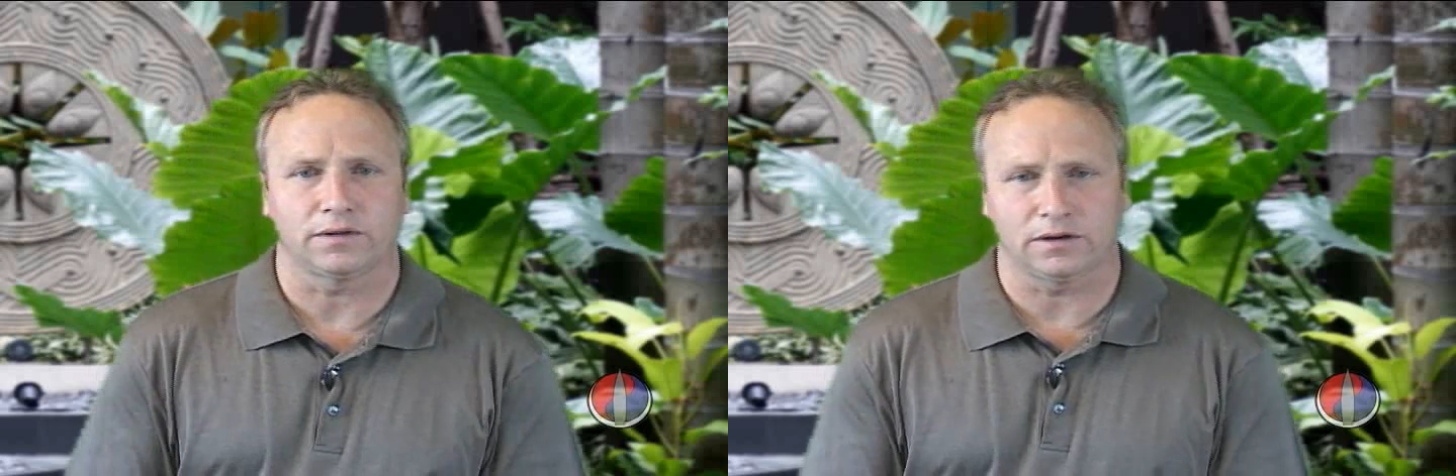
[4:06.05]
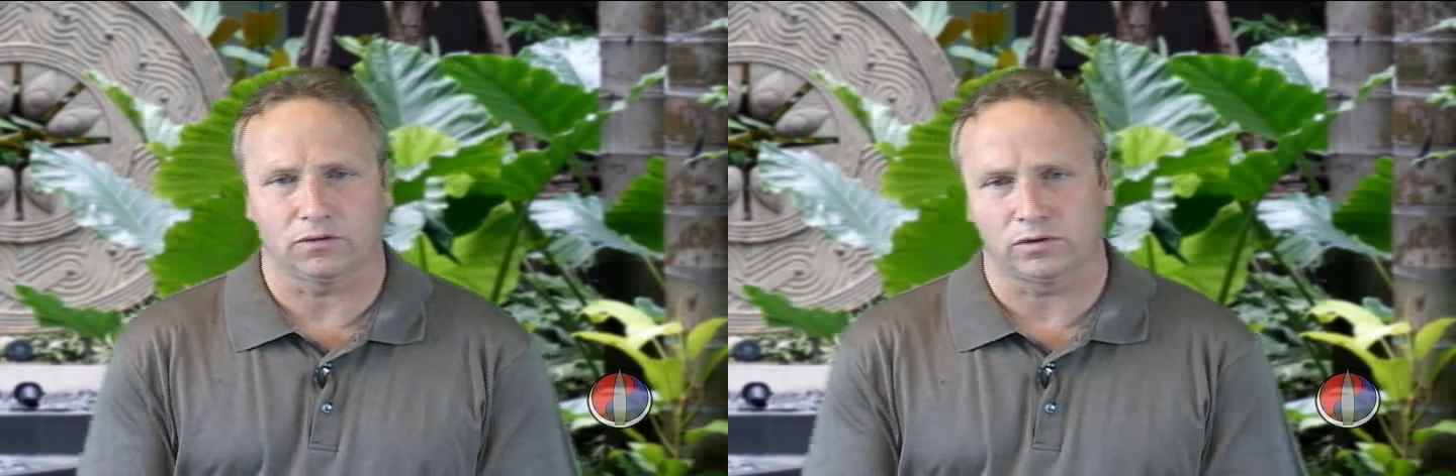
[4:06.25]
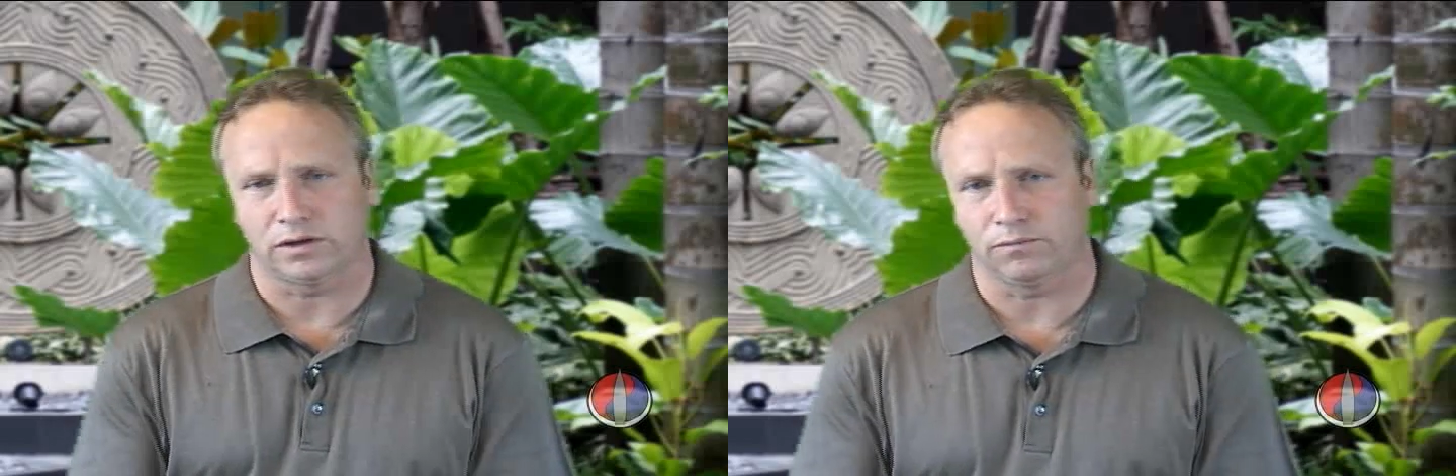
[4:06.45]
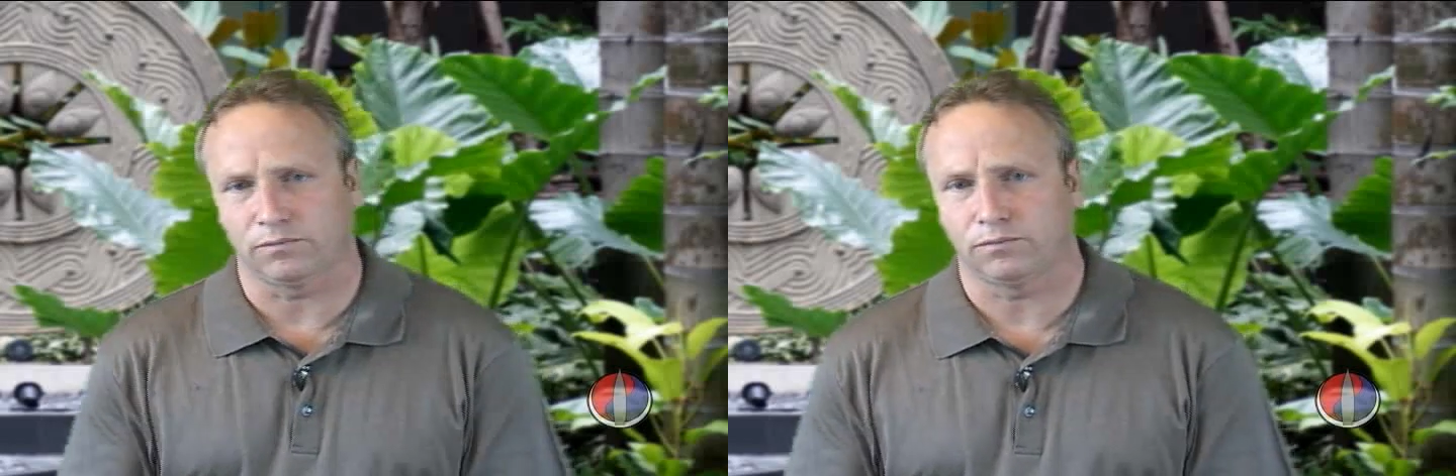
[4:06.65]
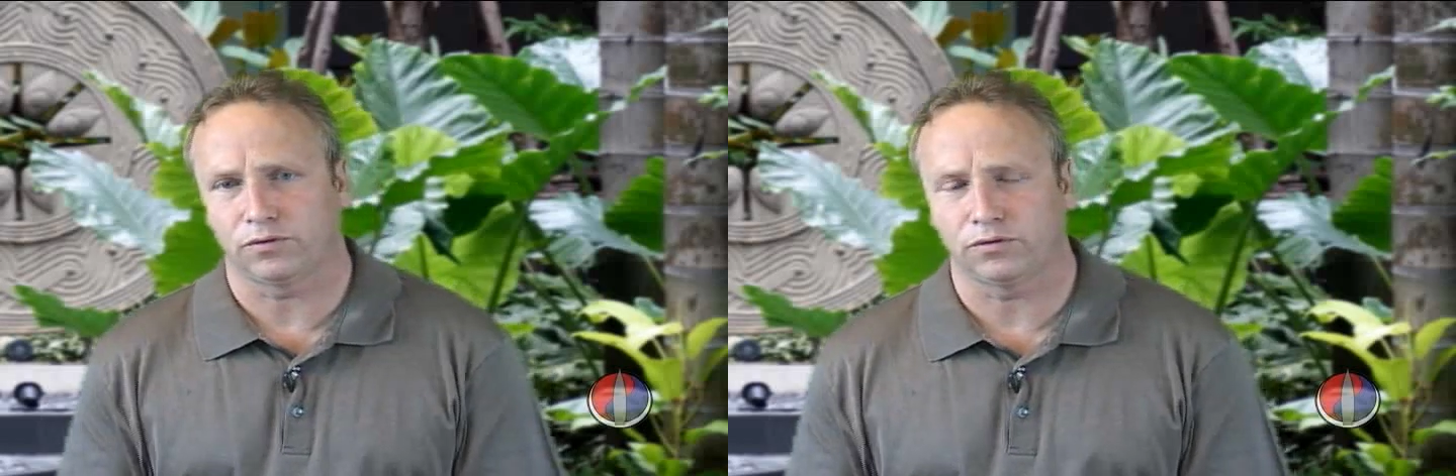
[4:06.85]
that will
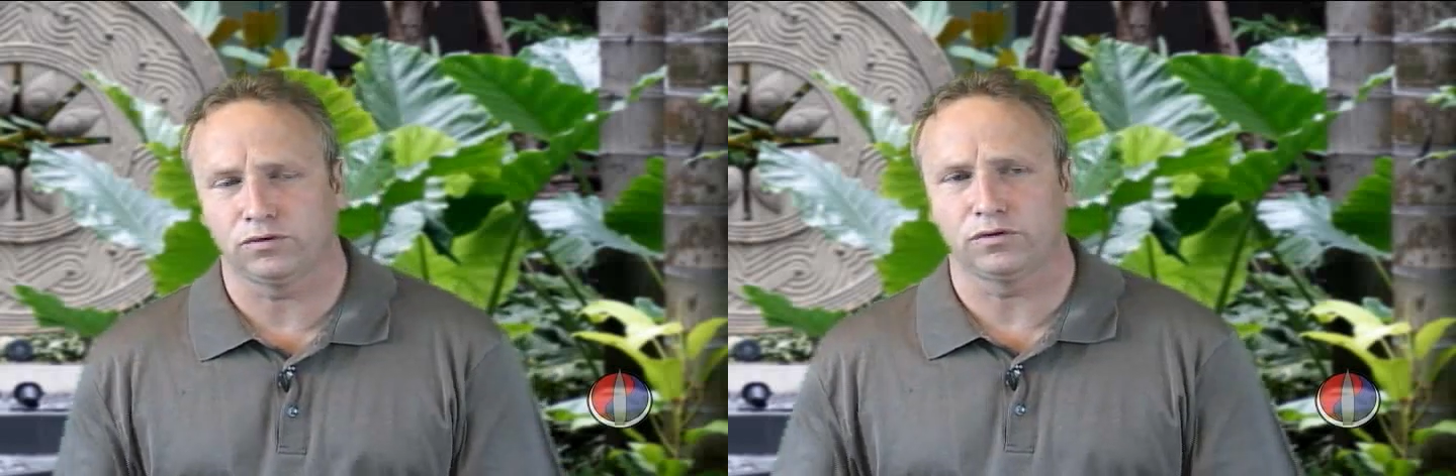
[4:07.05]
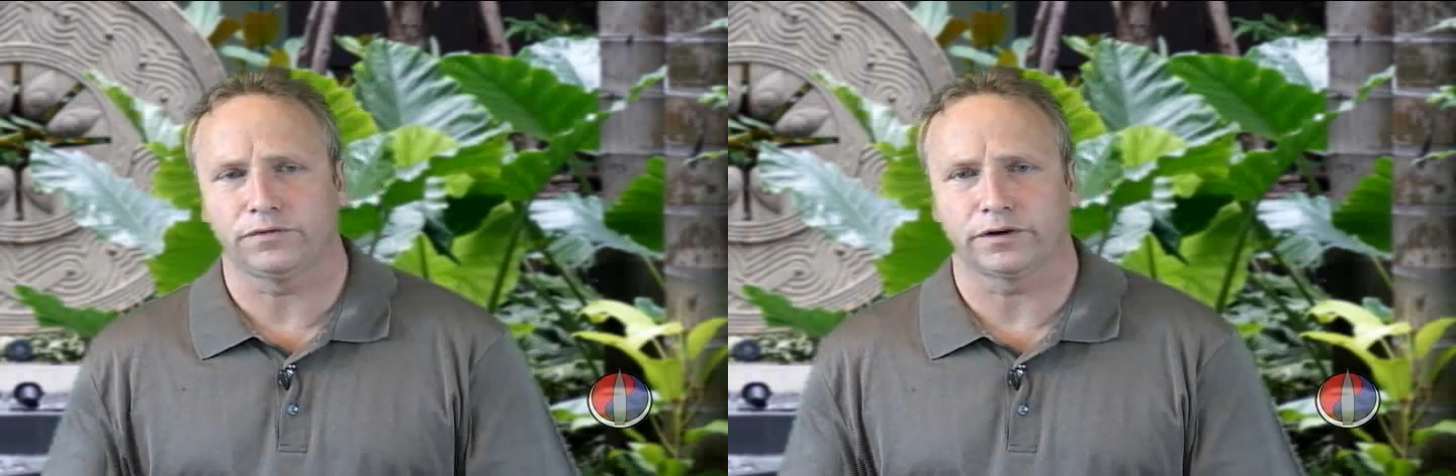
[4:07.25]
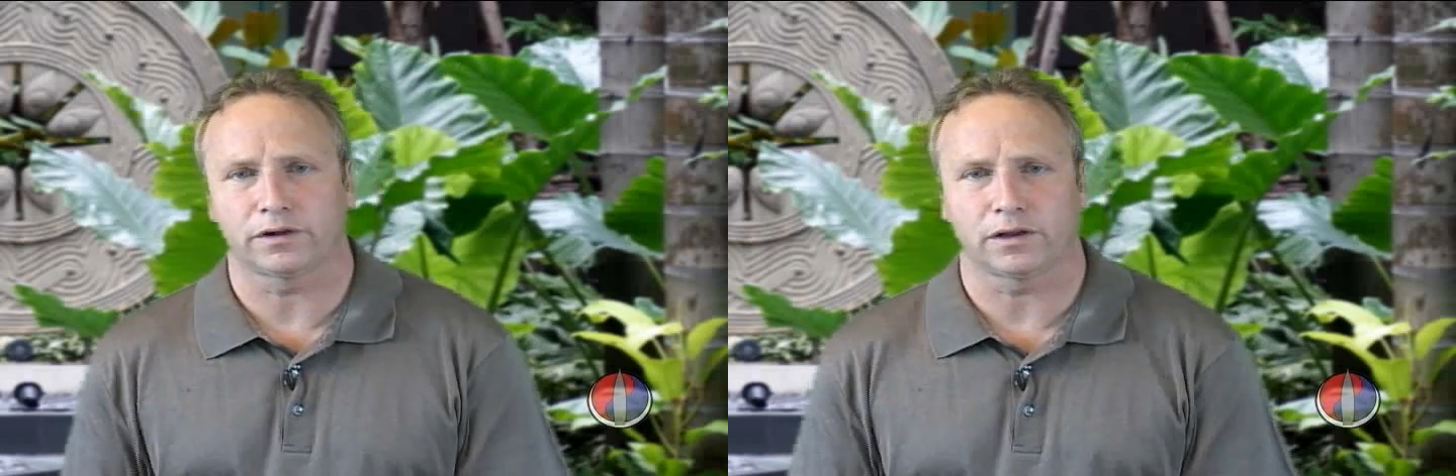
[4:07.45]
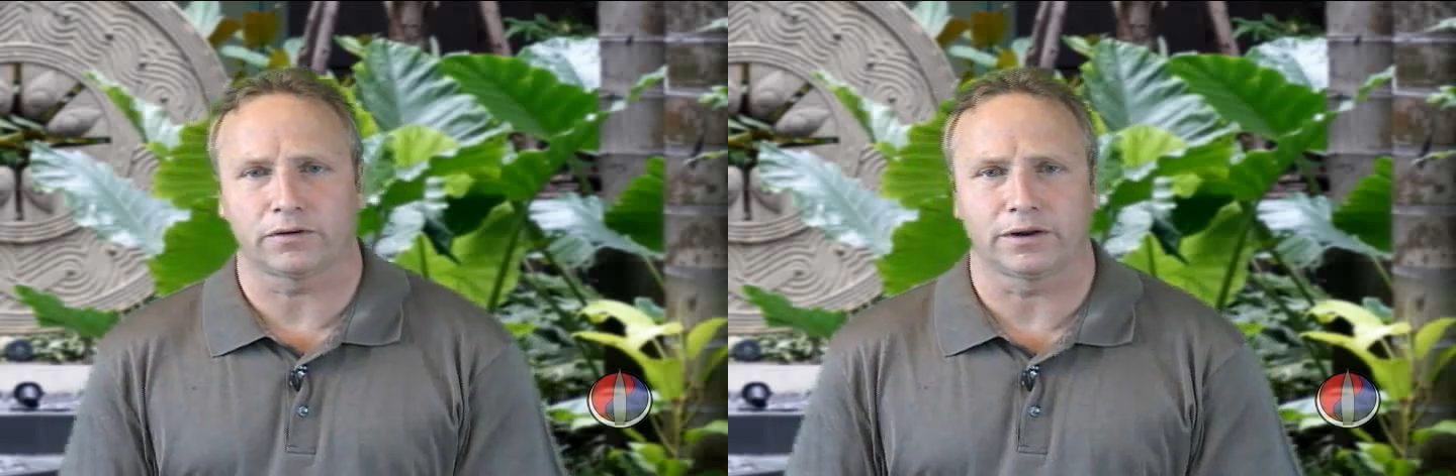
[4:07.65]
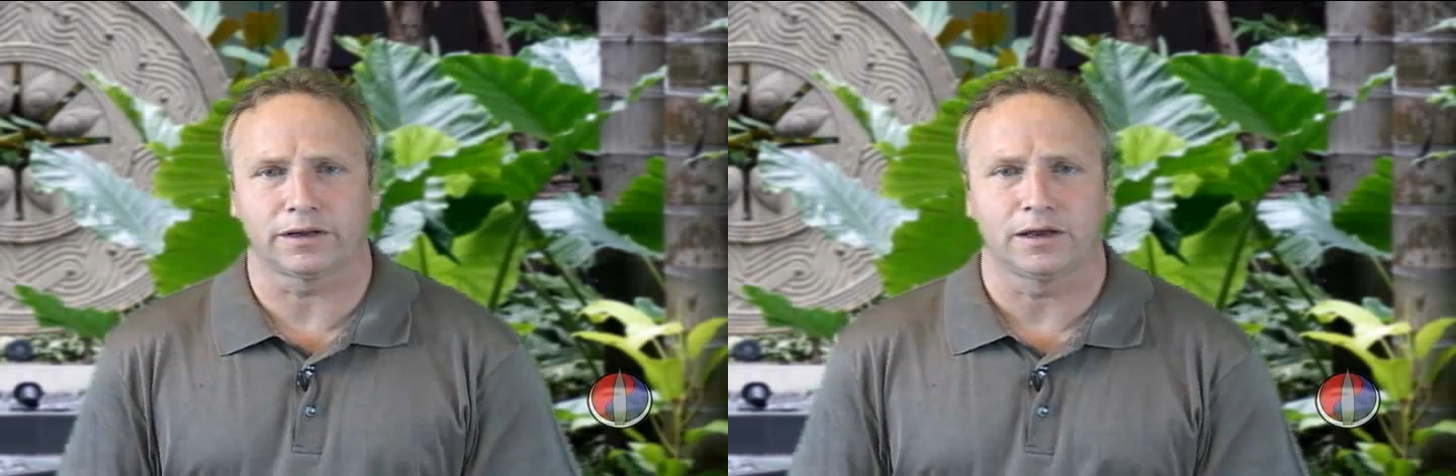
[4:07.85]
improve your
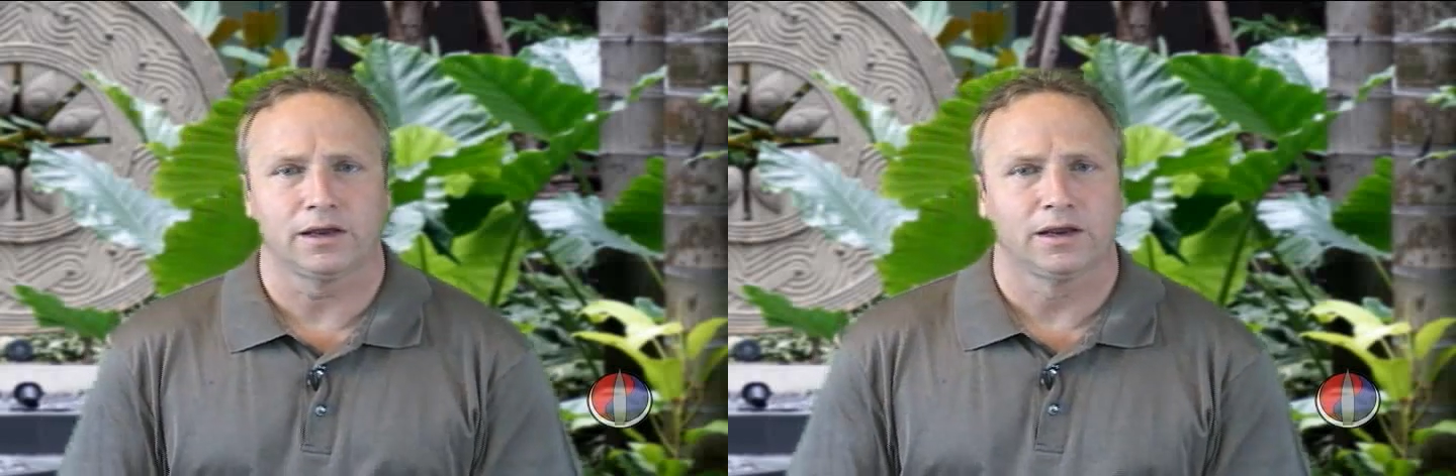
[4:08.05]
clarity,